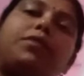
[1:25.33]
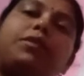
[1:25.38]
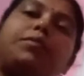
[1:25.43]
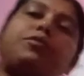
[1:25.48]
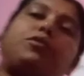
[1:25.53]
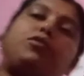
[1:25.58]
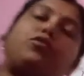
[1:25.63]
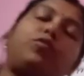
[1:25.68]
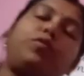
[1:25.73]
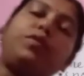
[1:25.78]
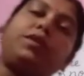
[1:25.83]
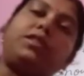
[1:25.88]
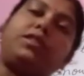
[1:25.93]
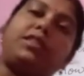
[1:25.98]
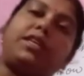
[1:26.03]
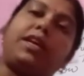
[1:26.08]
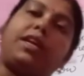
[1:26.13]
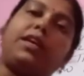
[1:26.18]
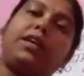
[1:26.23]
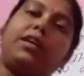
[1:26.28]
verbs do we
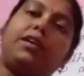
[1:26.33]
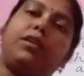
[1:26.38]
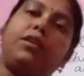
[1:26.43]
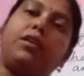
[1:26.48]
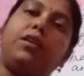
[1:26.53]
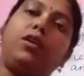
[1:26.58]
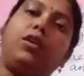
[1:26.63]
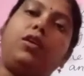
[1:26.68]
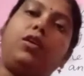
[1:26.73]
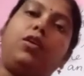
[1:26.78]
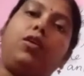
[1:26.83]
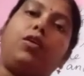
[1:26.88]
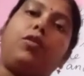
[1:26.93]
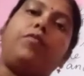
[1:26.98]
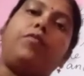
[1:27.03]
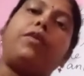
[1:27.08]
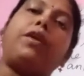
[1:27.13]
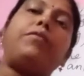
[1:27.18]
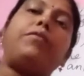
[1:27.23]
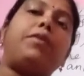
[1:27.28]
take
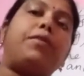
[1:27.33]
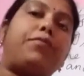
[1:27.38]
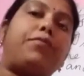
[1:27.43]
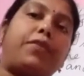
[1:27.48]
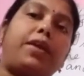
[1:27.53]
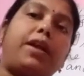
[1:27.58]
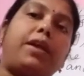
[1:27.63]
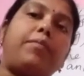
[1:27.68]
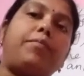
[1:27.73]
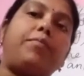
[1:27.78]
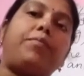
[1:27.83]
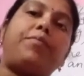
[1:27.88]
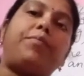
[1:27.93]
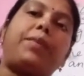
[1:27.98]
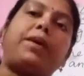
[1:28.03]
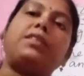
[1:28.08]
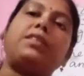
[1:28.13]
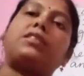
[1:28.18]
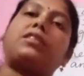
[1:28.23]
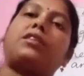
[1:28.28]
when we frame
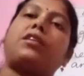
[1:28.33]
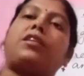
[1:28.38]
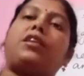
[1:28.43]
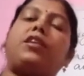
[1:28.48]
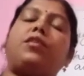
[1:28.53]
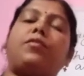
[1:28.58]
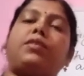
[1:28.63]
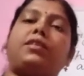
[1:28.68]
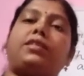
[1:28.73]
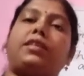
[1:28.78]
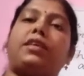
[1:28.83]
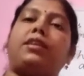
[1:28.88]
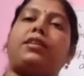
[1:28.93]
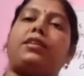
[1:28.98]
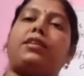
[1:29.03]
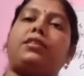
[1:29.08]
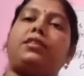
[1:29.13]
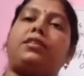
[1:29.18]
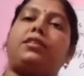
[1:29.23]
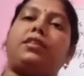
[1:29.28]
past continuous
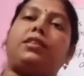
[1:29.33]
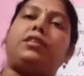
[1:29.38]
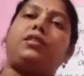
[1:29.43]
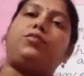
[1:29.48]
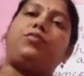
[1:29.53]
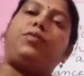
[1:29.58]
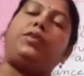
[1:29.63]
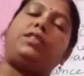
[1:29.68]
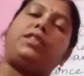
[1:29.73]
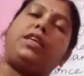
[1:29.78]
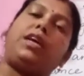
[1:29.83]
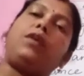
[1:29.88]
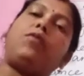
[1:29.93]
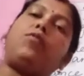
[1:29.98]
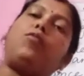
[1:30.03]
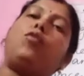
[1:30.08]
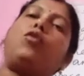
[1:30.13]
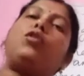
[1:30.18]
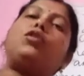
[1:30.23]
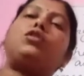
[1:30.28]
sentences? We
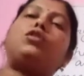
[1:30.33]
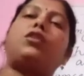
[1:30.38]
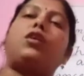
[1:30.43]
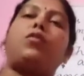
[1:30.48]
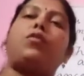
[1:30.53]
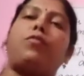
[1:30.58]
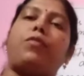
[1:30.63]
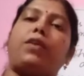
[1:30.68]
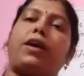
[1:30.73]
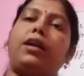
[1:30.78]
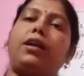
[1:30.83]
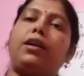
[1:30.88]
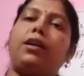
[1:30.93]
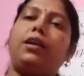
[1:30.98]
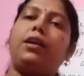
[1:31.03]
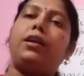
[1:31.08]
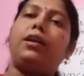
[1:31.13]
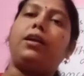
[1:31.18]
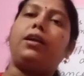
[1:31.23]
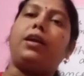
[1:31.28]
take was or were
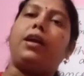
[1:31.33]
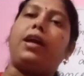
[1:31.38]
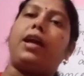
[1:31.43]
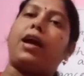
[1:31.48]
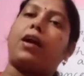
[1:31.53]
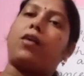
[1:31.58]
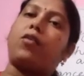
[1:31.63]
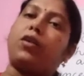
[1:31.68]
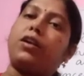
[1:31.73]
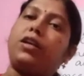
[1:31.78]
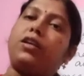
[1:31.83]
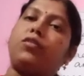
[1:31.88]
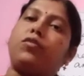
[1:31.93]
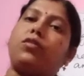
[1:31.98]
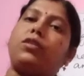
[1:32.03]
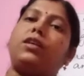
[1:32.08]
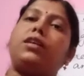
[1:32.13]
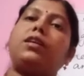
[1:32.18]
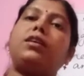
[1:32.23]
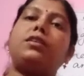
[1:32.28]
according
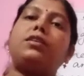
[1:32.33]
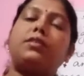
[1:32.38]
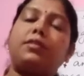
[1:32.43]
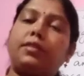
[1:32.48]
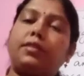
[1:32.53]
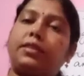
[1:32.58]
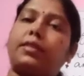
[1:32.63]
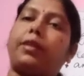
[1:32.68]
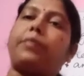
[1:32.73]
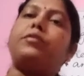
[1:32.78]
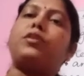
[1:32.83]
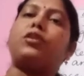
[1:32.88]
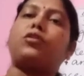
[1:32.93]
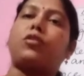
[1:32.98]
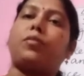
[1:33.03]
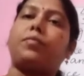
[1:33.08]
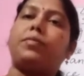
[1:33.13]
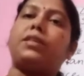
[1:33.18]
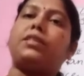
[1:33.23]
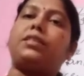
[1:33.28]
to the
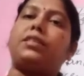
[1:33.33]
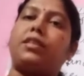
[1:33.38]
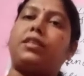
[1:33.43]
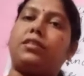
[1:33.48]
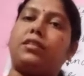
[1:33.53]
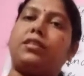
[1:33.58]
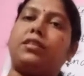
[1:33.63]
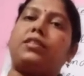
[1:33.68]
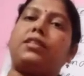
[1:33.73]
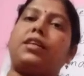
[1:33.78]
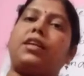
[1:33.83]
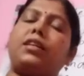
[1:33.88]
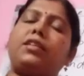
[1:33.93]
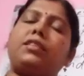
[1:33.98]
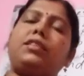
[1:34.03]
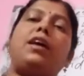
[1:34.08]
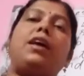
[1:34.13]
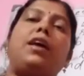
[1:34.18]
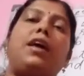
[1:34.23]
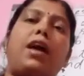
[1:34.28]
subject of the sentence. That
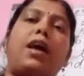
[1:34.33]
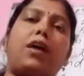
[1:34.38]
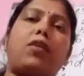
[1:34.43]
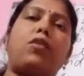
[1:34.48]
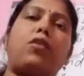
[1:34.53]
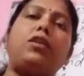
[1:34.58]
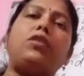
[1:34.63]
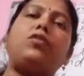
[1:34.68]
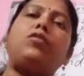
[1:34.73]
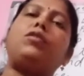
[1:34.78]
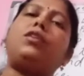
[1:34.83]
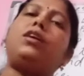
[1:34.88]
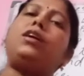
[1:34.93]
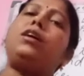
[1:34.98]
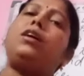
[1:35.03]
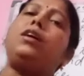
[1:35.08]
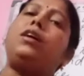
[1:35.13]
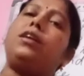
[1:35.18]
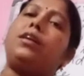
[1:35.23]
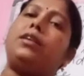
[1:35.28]
is according to
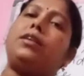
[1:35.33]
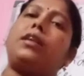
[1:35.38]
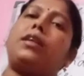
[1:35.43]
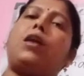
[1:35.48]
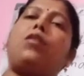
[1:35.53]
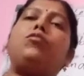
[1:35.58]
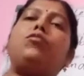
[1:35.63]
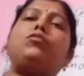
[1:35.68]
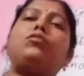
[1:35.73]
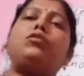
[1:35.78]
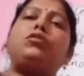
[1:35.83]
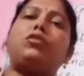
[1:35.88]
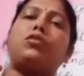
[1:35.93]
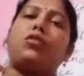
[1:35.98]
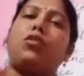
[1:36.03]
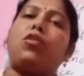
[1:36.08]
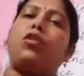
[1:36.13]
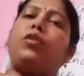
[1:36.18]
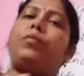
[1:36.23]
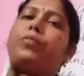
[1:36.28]
the nouns
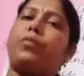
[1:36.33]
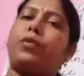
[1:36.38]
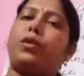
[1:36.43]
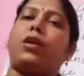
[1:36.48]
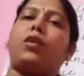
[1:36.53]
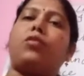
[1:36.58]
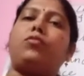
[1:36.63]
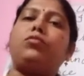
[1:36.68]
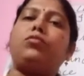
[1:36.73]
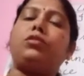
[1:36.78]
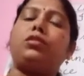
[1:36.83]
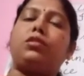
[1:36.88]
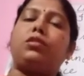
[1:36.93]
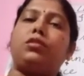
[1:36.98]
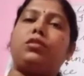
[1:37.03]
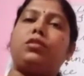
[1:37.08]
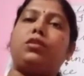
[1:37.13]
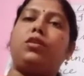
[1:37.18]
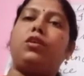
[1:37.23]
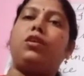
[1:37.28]
or
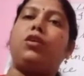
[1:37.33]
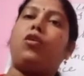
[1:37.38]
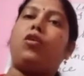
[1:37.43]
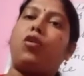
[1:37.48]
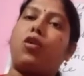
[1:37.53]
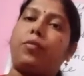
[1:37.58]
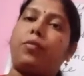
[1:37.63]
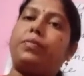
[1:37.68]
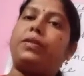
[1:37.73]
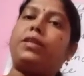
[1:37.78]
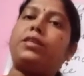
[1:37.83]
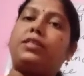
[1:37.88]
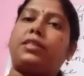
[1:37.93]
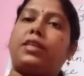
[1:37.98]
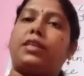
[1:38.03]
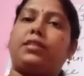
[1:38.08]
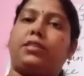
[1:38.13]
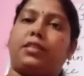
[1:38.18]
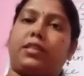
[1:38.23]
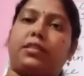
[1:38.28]
pronouns of the
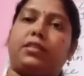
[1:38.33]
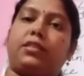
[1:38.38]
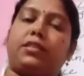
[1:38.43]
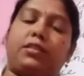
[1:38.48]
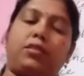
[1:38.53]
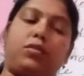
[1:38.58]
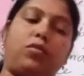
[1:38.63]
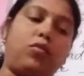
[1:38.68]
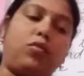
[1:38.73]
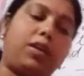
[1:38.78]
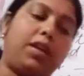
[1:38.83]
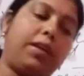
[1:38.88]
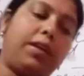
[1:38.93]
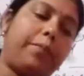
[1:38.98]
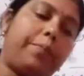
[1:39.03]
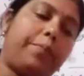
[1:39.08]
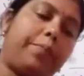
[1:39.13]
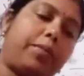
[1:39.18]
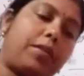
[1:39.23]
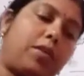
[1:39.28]
sentence.
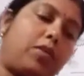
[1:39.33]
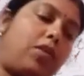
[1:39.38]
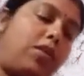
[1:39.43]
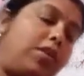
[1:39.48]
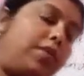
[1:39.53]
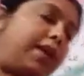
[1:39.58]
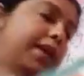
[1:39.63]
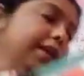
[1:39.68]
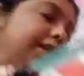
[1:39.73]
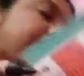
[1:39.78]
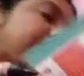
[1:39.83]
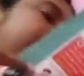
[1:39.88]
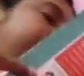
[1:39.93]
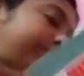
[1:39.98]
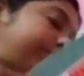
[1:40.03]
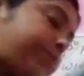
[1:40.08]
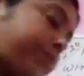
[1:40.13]
Okay, alright.